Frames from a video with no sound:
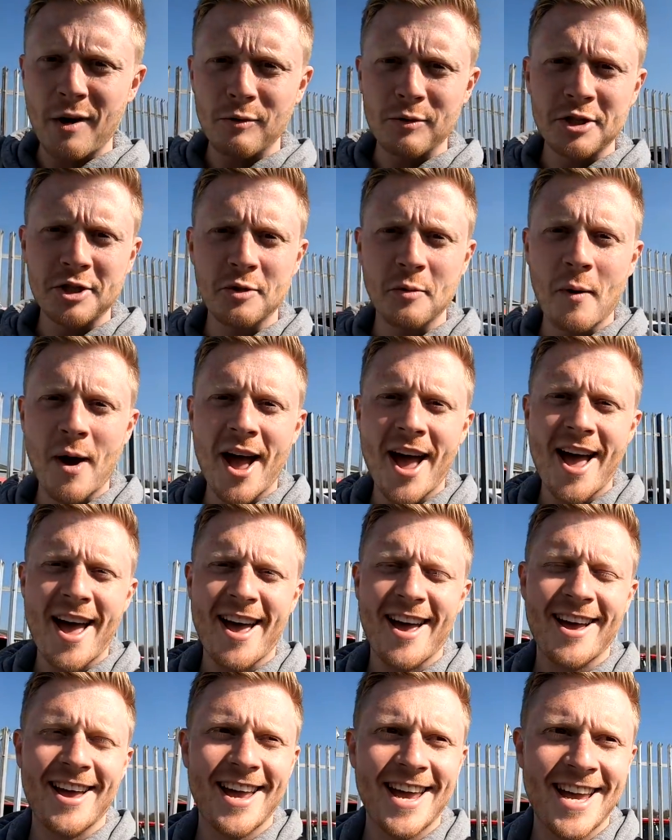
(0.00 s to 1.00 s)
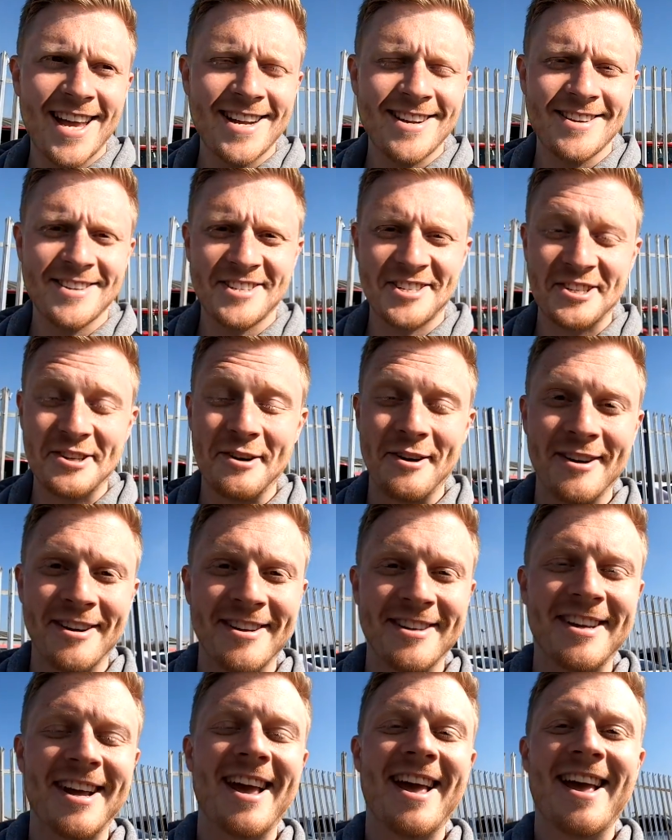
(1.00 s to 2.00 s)
elsewhere in
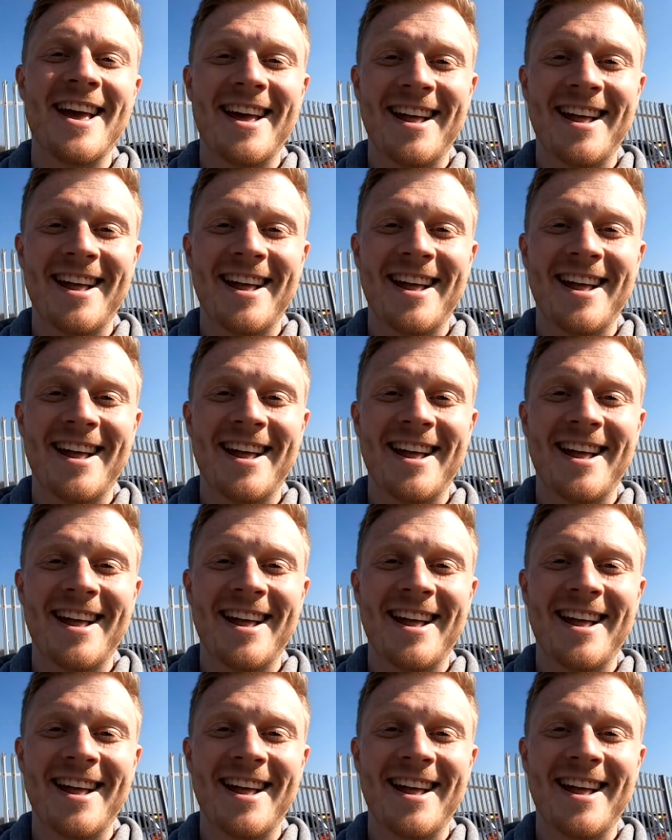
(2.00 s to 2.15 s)
Scotland.